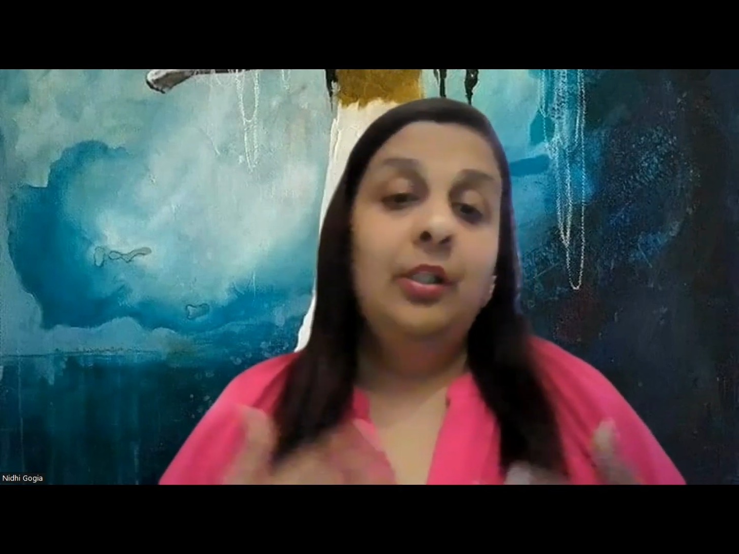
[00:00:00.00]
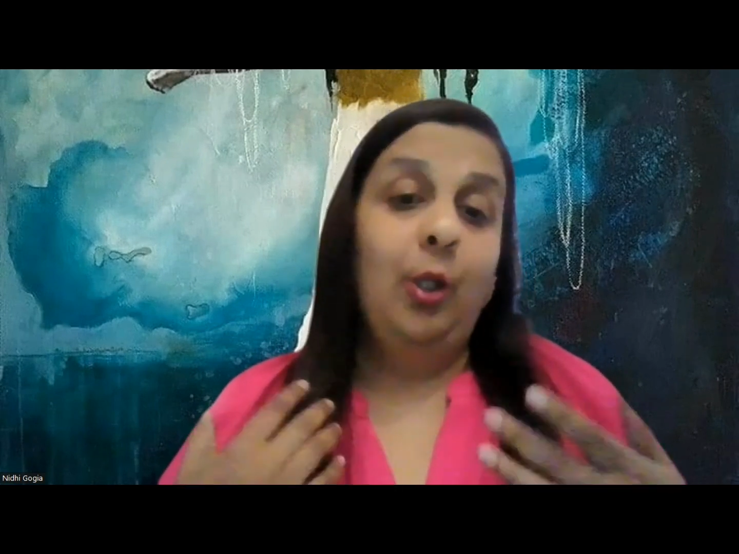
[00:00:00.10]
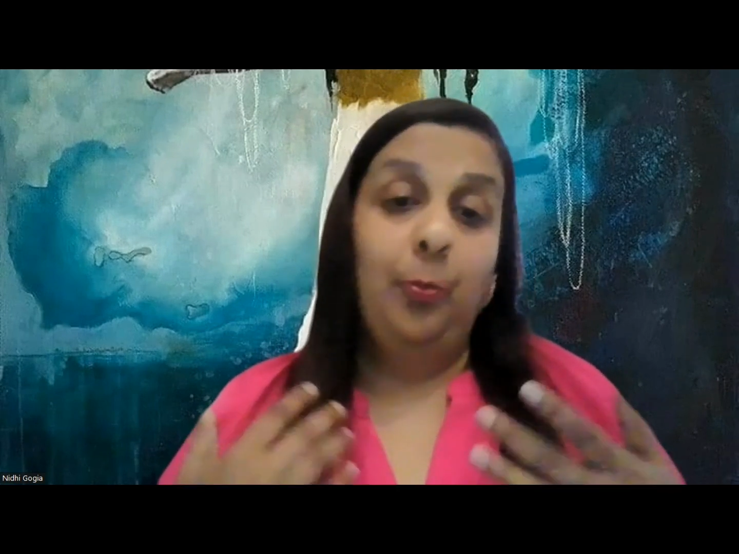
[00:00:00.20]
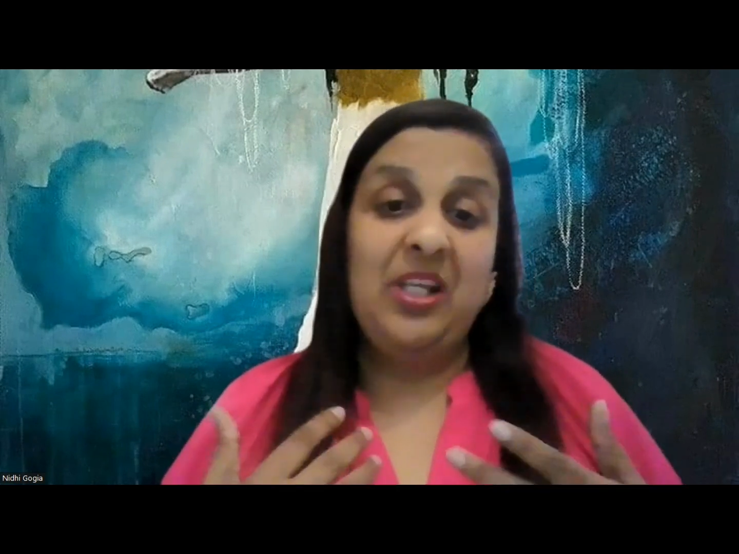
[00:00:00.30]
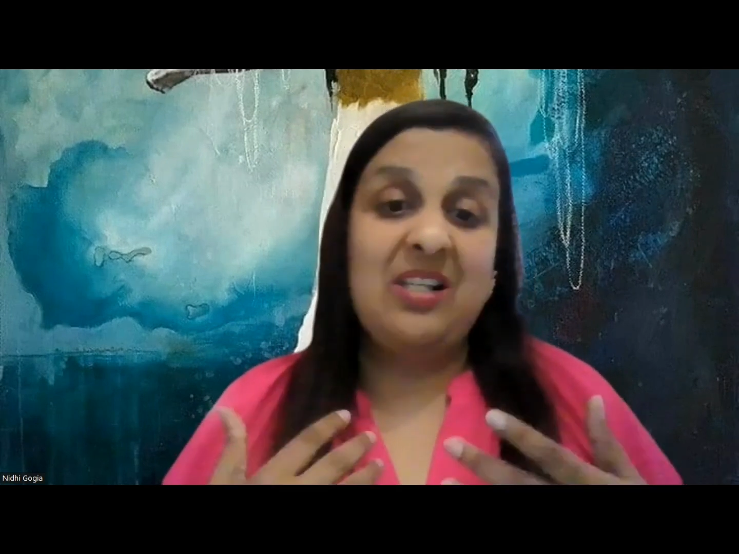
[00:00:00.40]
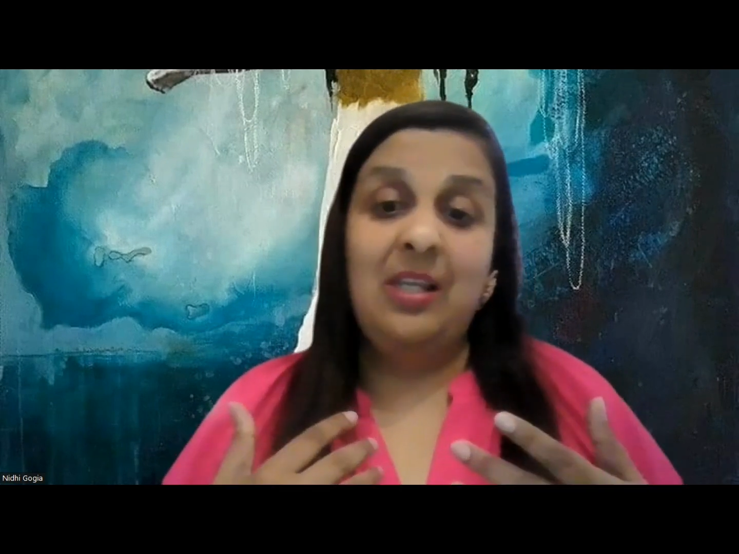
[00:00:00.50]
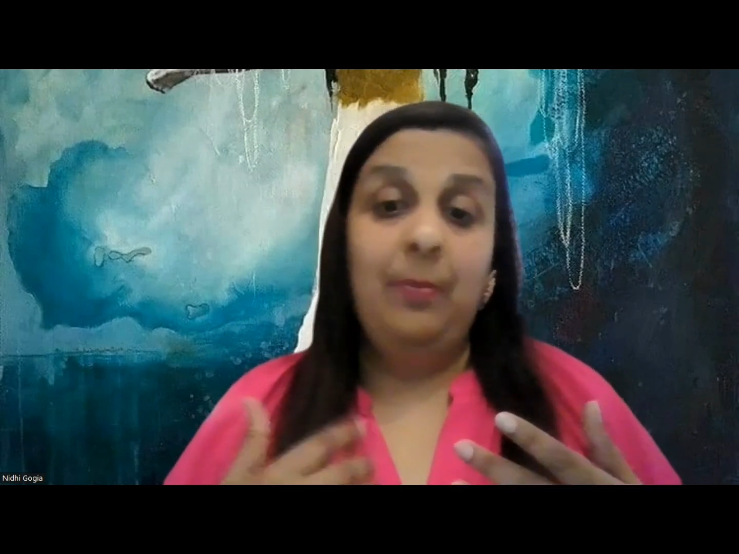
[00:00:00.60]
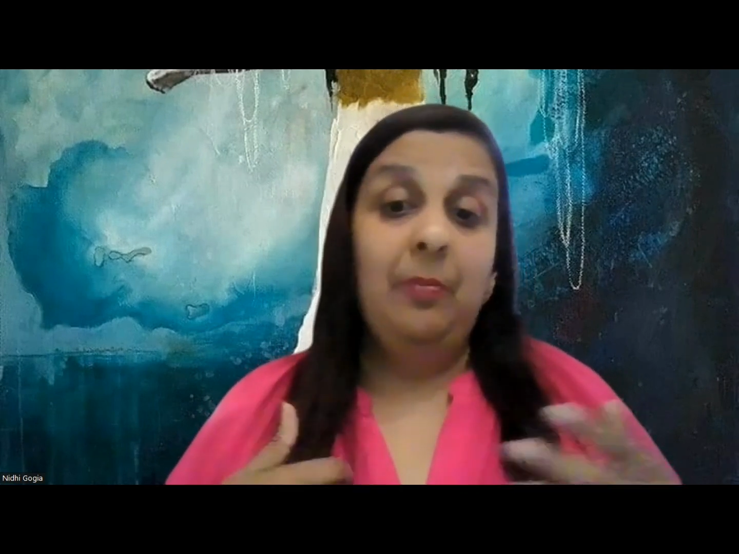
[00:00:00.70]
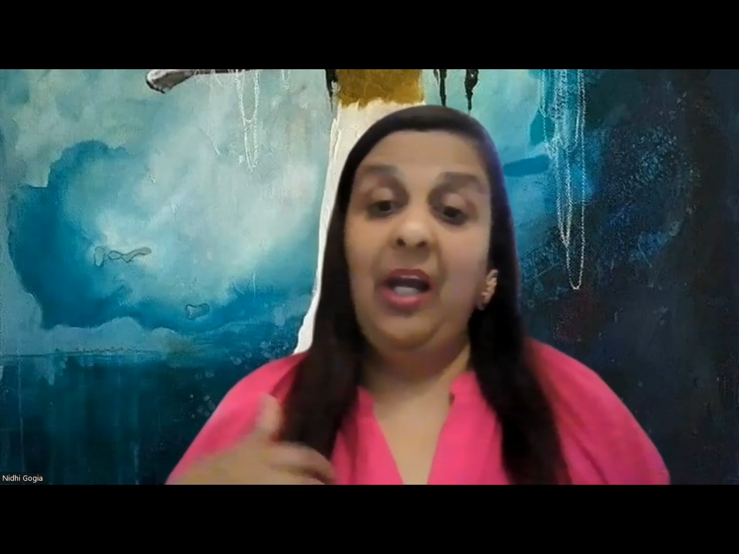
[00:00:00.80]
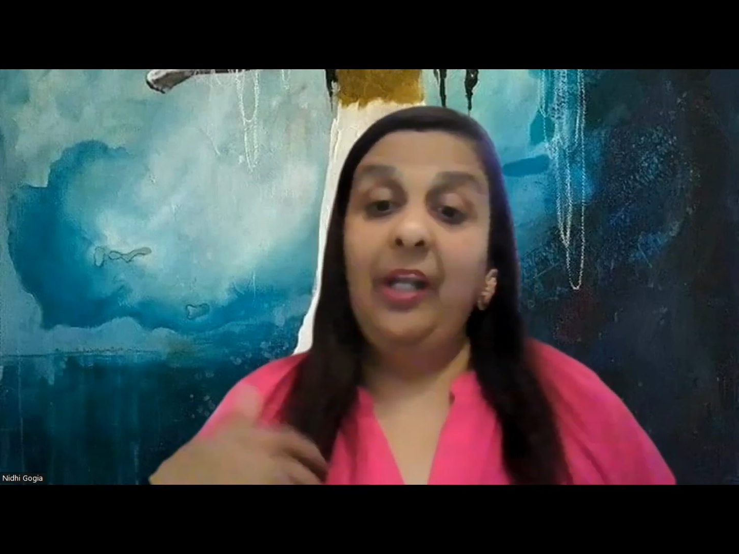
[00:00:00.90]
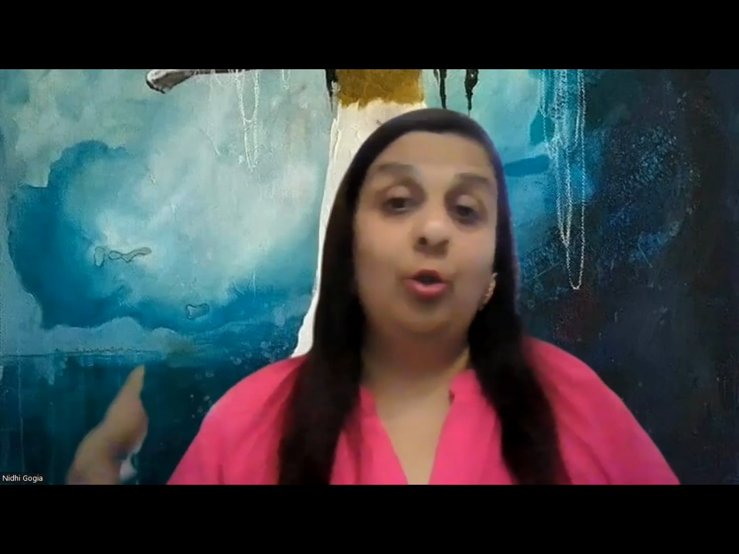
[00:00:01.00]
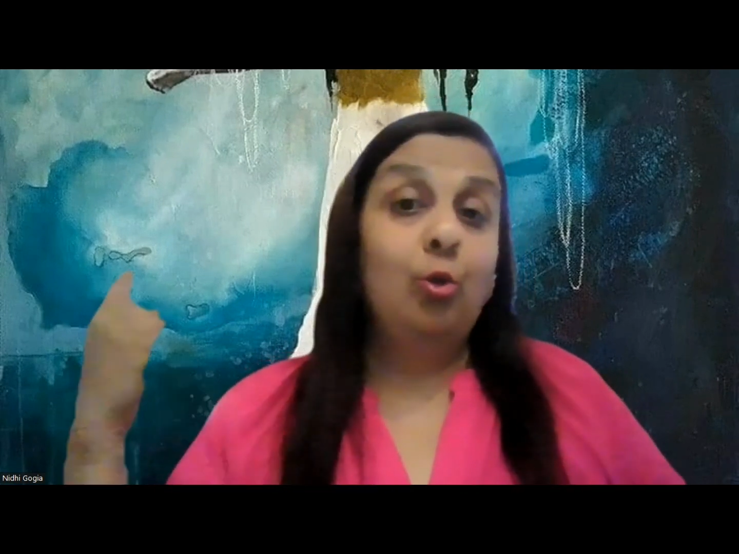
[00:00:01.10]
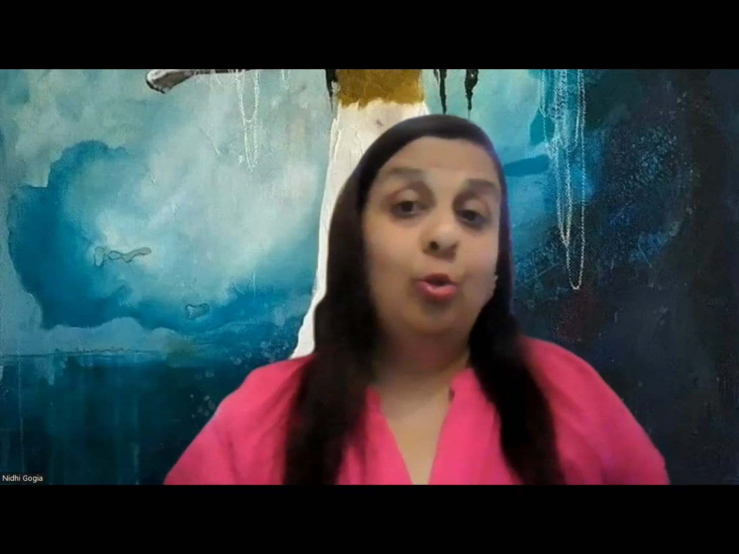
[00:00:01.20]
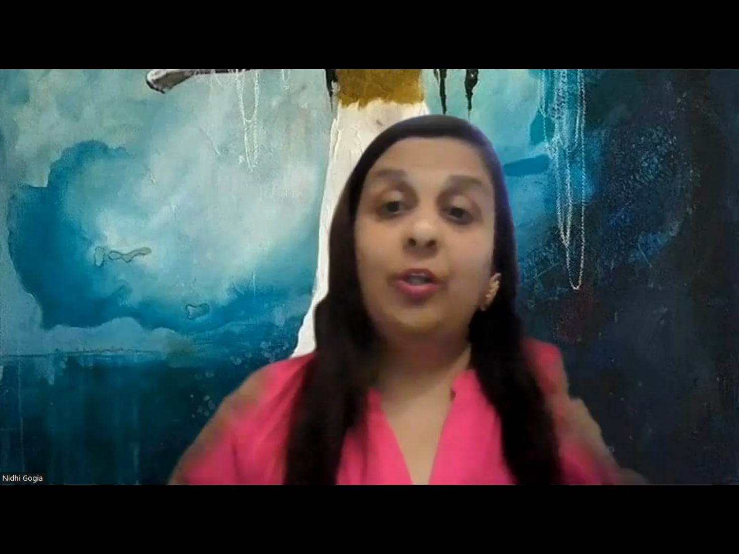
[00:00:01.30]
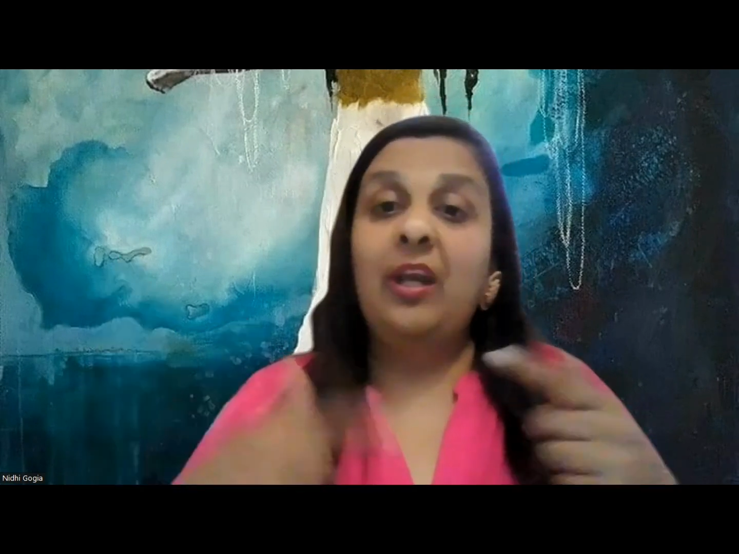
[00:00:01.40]
Now please keep in mind, you
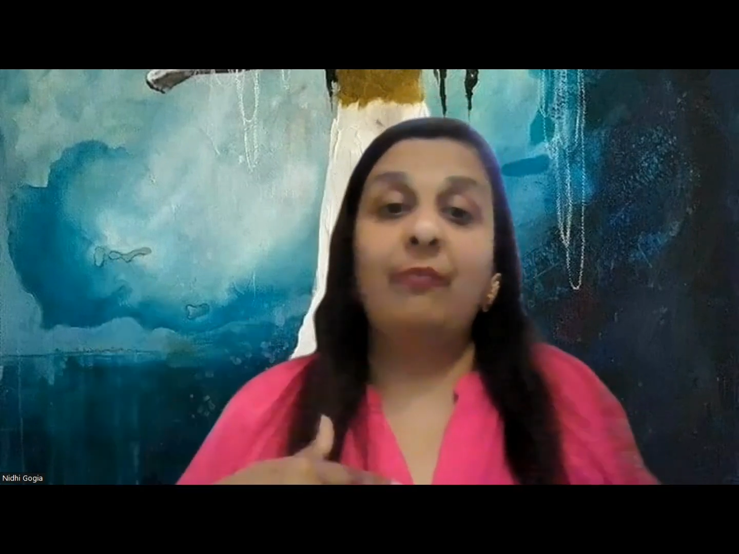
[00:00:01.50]
do not